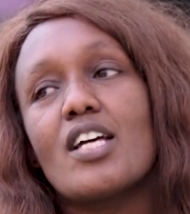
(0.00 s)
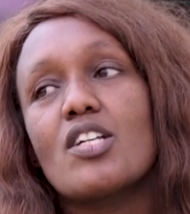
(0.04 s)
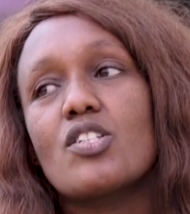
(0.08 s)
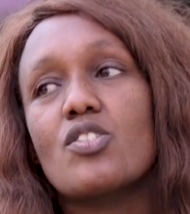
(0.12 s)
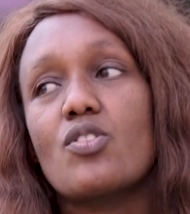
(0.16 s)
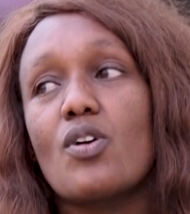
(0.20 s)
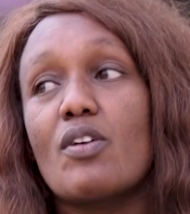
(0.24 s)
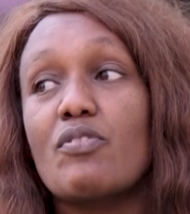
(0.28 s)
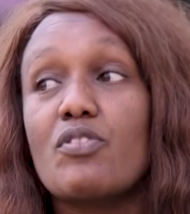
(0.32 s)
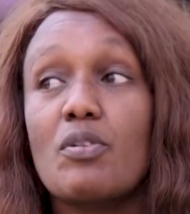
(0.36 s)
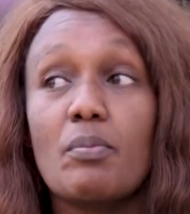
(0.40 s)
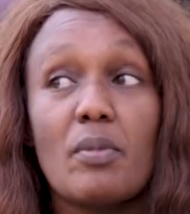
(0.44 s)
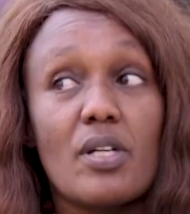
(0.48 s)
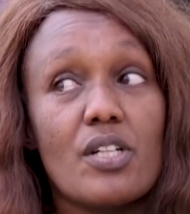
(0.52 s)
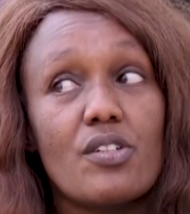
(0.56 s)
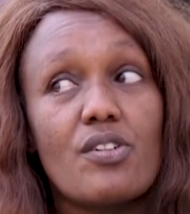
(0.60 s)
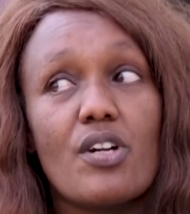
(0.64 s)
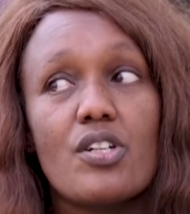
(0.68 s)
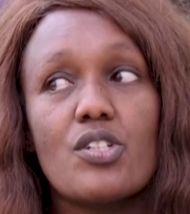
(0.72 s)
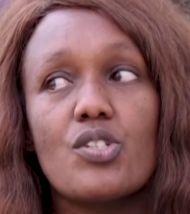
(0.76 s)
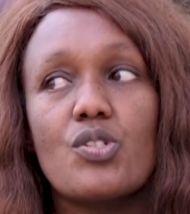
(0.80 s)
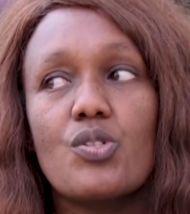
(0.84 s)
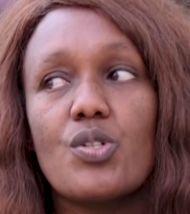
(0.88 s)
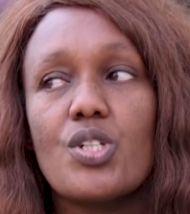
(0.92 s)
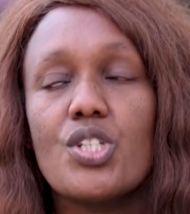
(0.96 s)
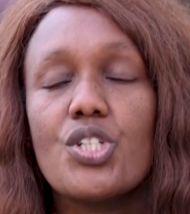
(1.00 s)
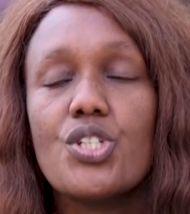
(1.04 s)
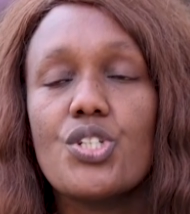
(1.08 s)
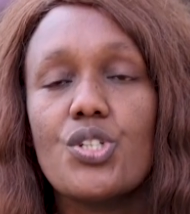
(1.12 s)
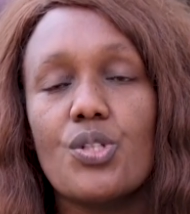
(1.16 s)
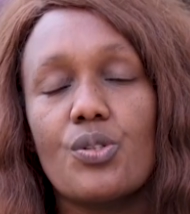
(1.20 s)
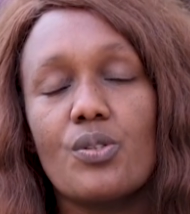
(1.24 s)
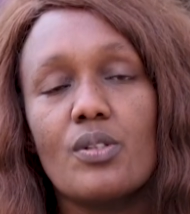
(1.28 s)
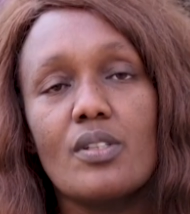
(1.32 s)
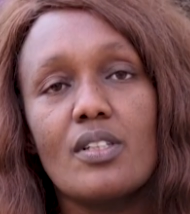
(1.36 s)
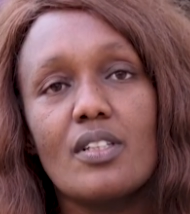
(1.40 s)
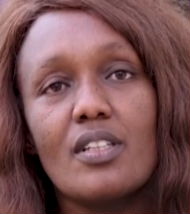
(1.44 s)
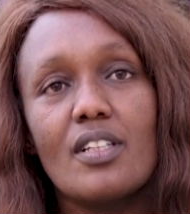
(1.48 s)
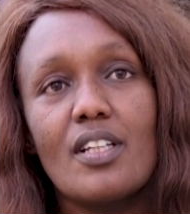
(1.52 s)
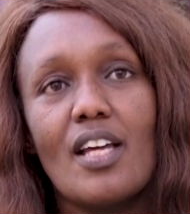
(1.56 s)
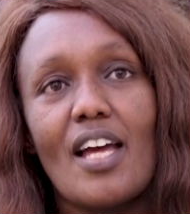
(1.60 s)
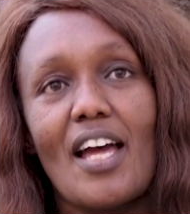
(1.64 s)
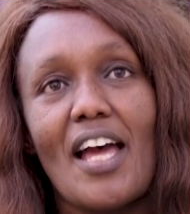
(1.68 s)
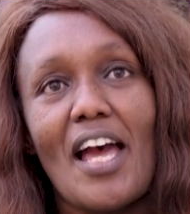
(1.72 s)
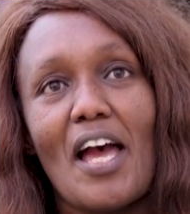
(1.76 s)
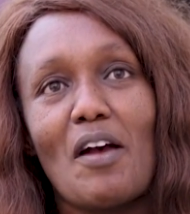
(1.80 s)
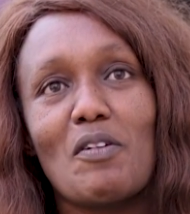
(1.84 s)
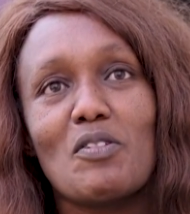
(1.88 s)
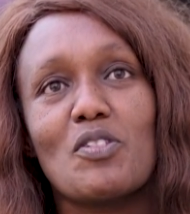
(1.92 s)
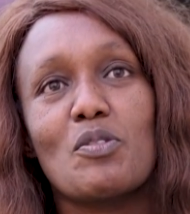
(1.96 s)
So after my graduation,
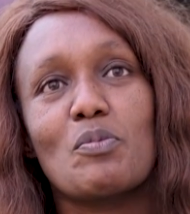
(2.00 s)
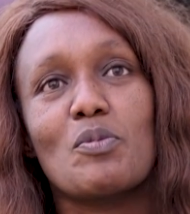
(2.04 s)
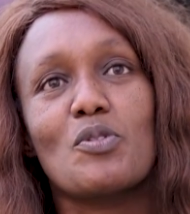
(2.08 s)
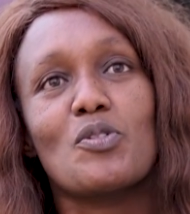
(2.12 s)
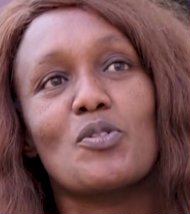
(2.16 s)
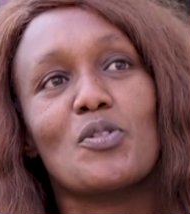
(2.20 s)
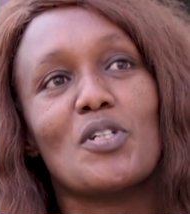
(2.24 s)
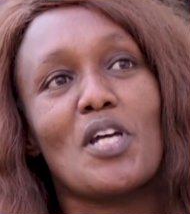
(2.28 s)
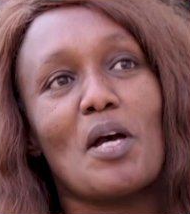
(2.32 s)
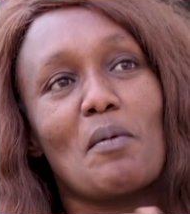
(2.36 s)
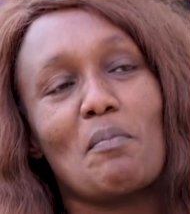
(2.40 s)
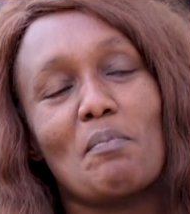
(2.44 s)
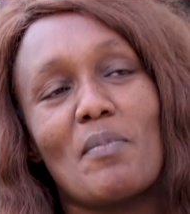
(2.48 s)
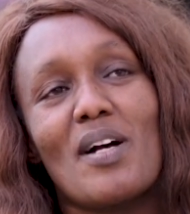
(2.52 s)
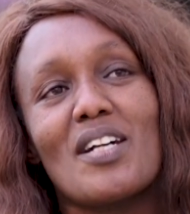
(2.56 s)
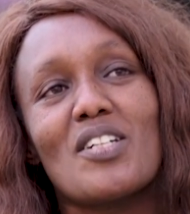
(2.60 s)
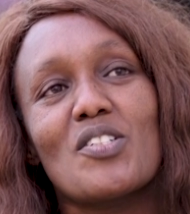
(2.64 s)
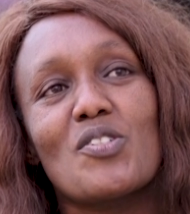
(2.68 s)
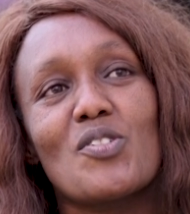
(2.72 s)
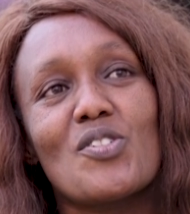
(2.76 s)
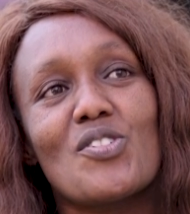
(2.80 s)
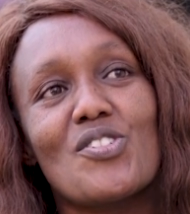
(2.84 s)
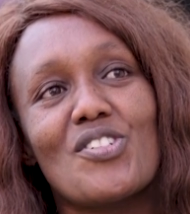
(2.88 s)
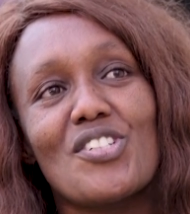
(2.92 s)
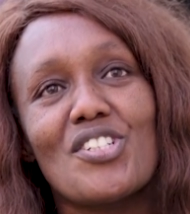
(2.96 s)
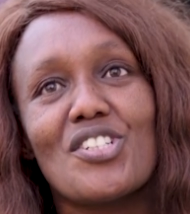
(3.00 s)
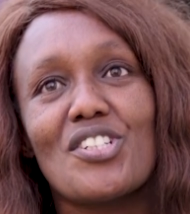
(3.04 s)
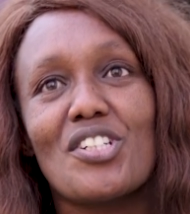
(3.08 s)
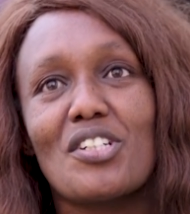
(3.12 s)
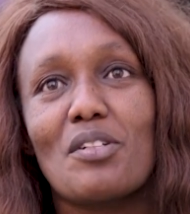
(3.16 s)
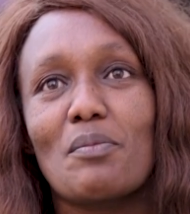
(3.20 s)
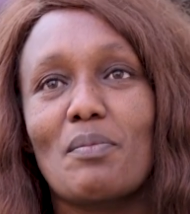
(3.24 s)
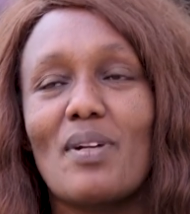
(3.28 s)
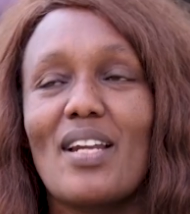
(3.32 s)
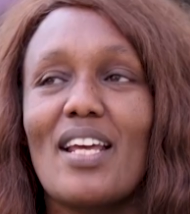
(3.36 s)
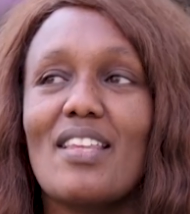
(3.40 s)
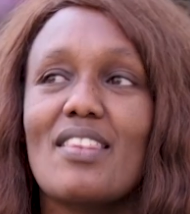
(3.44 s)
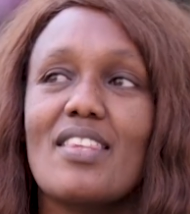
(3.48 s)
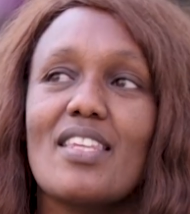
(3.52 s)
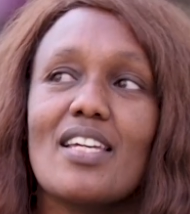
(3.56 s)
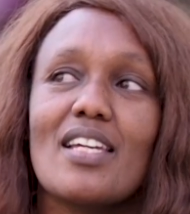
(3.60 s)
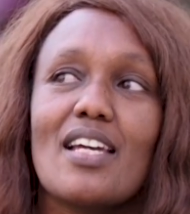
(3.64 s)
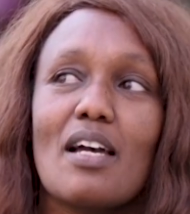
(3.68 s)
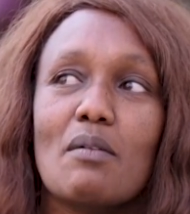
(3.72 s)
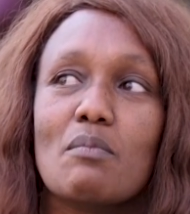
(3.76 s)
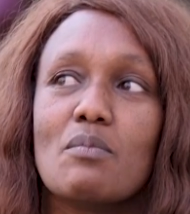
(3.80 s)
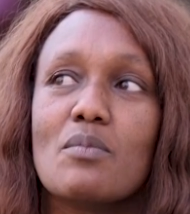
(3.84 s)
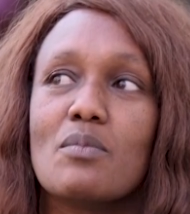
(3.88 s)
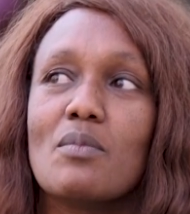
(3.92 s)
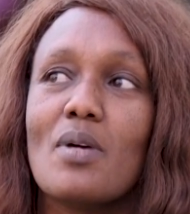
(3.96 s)
I was supposed to come back to Treasury, but I think
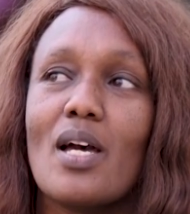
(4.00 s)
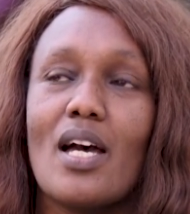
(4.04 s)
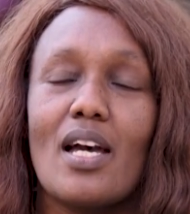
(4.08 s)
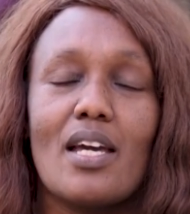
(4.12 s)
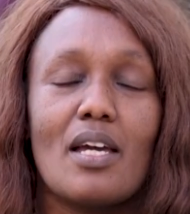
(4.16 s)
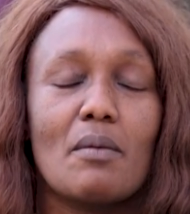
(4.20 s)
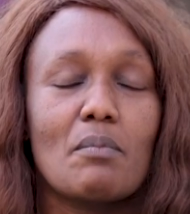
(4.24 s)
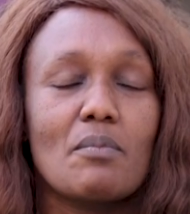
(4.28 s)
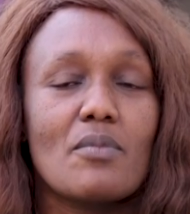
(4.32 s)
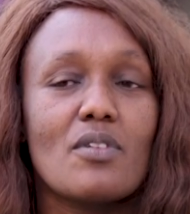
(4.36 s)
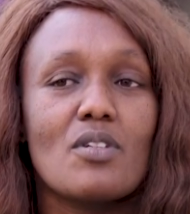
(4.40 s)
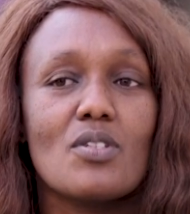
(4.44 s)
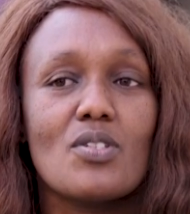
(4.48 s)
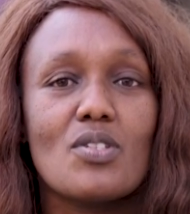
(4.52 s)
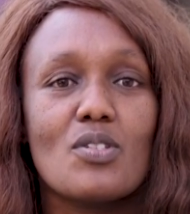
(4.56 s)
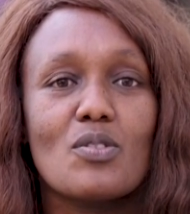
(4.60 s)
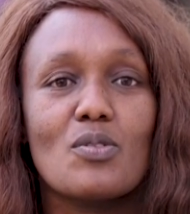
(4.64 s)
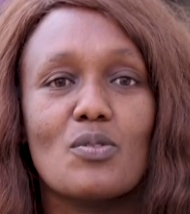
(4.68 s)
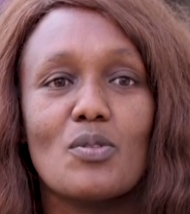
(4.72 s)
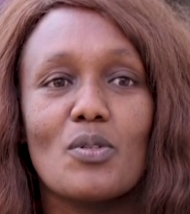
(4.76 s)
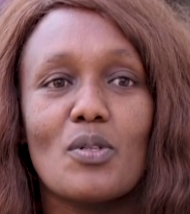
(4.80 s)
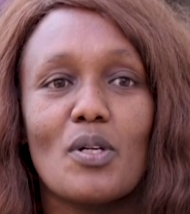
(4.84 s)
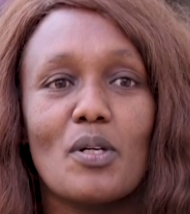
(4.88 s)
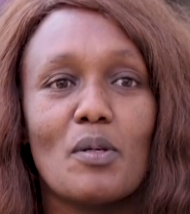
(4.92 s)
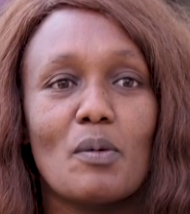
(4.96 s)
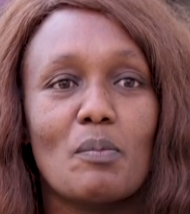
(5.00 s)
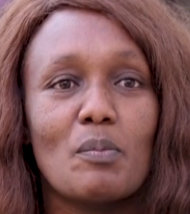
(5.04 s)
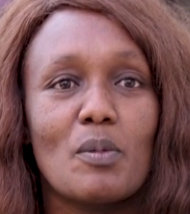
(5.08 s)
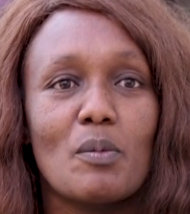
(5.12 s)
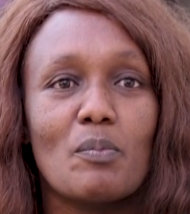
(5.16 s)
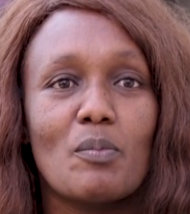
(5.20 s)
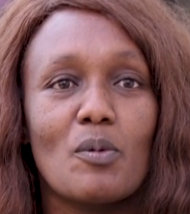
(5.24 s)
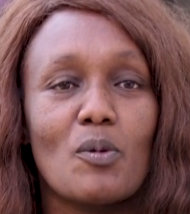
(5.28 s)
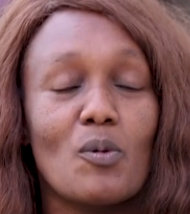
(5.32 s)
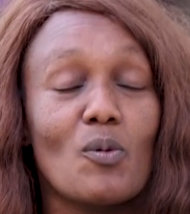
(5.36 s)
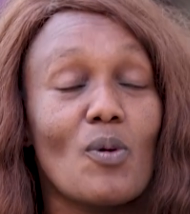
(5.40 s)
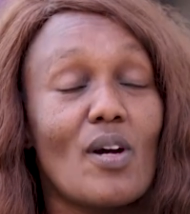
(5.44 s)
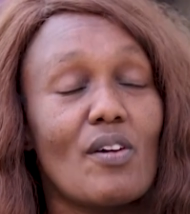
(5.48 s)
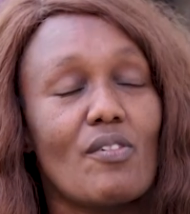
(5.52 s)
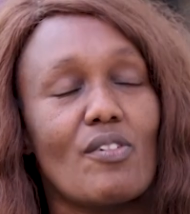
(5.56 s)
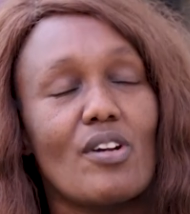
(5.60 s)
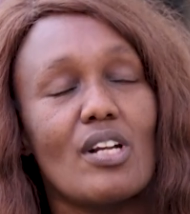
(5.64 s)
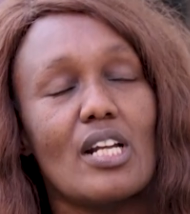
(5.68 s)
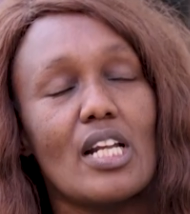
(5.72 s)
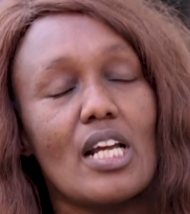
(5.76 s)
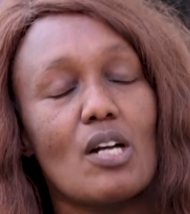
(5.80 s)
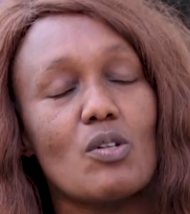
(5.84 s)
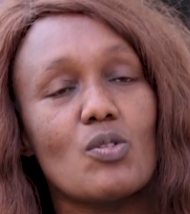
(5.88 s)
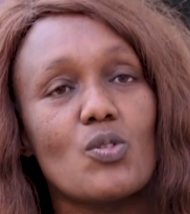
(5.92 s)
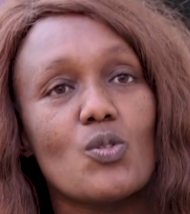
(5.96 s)
I am those people who are
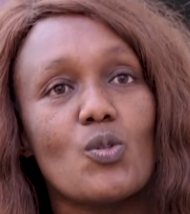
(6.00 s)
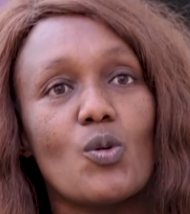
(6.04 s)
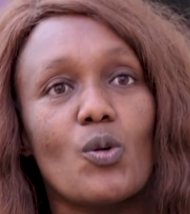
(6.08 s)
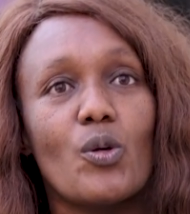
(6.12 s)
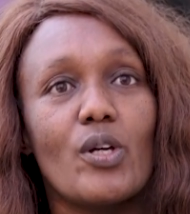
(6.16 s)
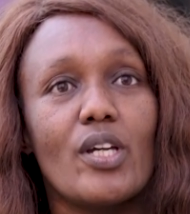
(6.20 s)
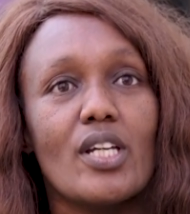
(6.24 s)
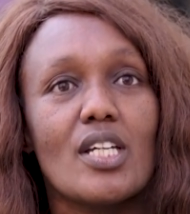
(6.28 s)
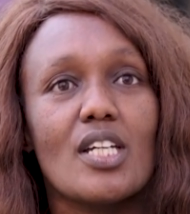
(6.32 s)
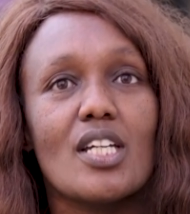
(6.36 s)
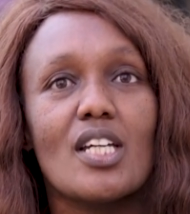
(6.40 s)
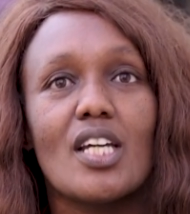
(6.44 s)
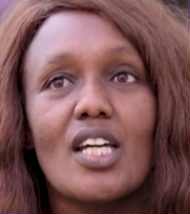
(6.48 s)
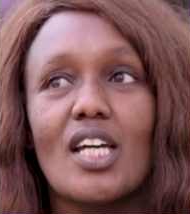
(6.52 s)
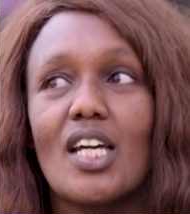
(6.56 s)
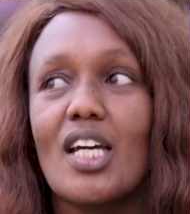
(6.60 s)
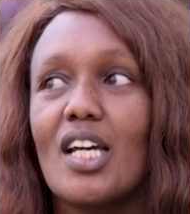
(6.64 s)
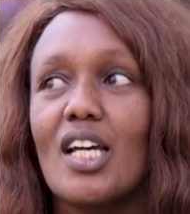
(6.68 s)
really outgoing,